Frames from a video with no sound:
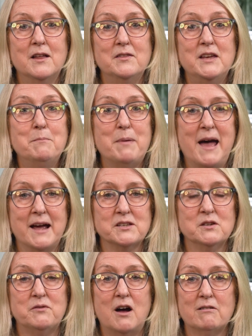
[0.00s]
The
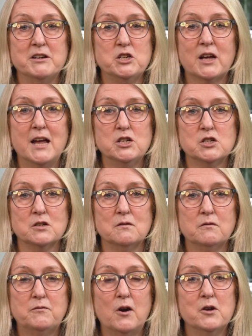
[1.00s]
impact of our
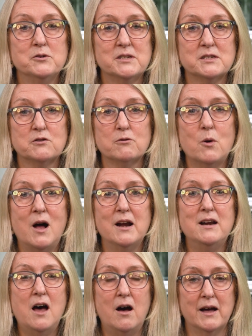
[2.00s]
education follows us through our
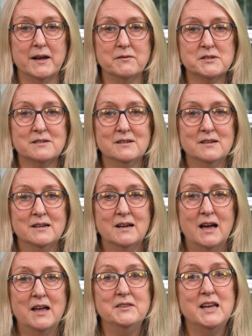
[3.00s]
lives,
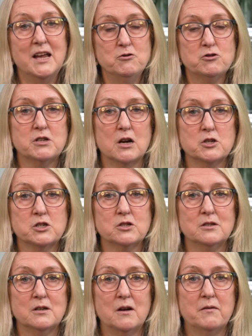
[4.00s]
and the
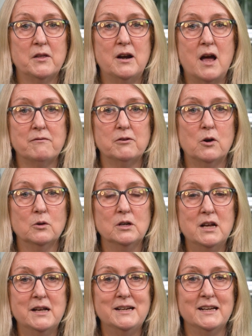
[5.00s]
introduction of the lifelong
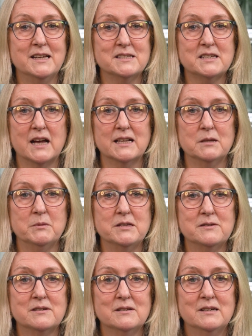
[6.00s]
learning
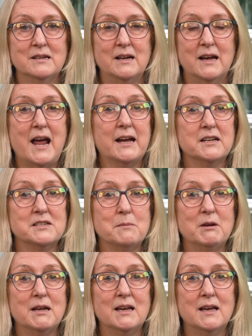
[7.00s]
entitlement in
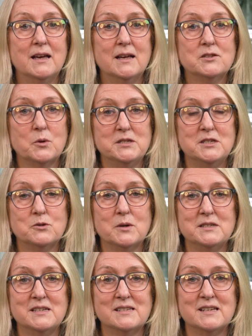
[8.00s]
academic year
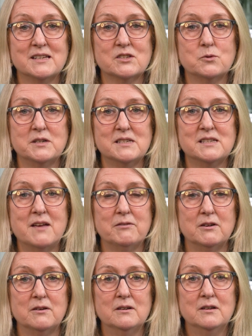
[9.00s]

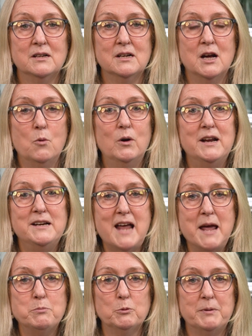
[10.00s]
2026-27 will
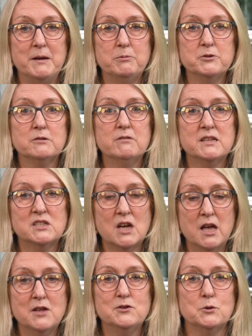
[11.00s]
enable people to
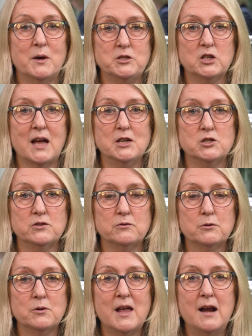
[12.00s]
return to education
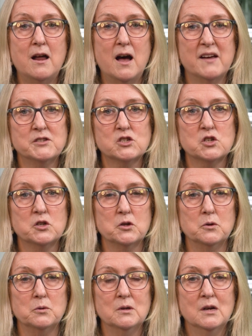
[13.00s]
through their lives
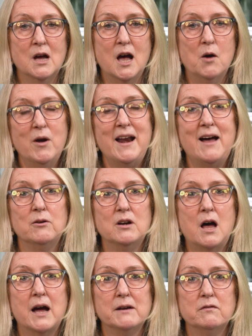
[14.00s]
too, and we'll
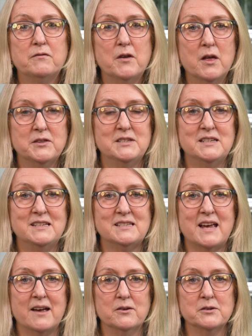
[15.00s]
outline further
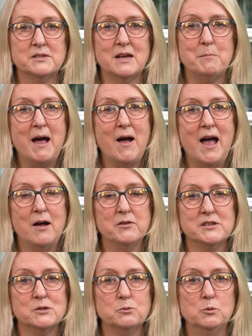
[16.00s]
details about how
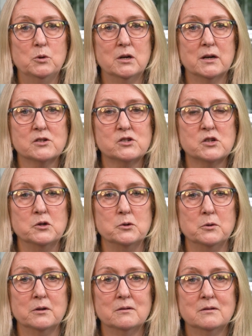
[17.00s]
this will work
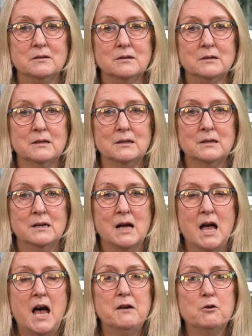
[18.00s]
soon.
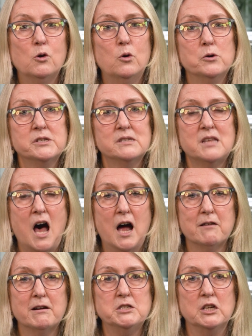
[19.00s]
And of course, the
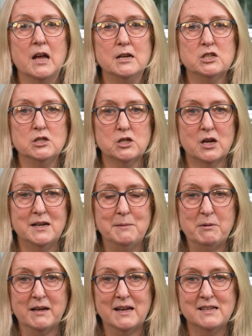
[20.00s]
higher education journey
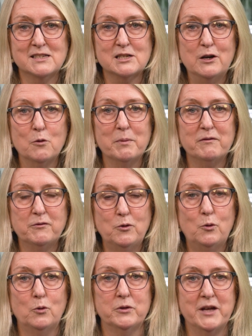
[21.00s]
begins long
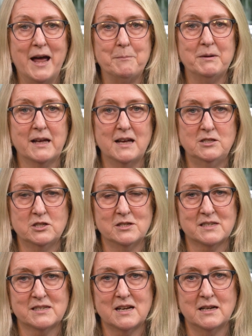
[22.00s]
before the application
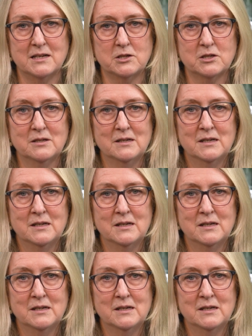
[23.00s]
stage.